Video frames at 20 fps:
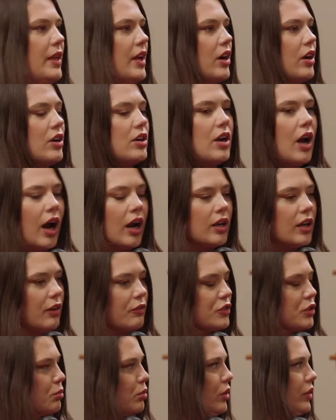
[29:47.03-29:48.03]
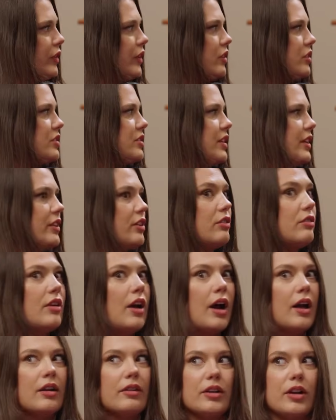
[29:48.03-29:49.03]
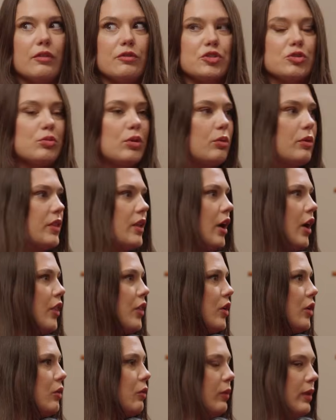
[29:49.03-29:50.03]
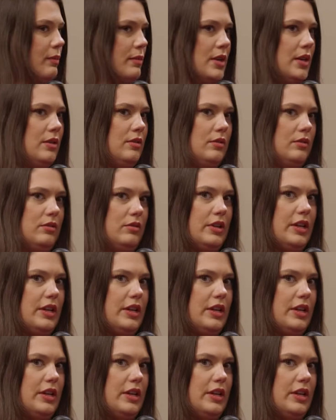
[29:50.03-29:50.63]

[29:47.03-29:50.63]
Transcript: They are not comfortable in their skin. They're not comfortable with other women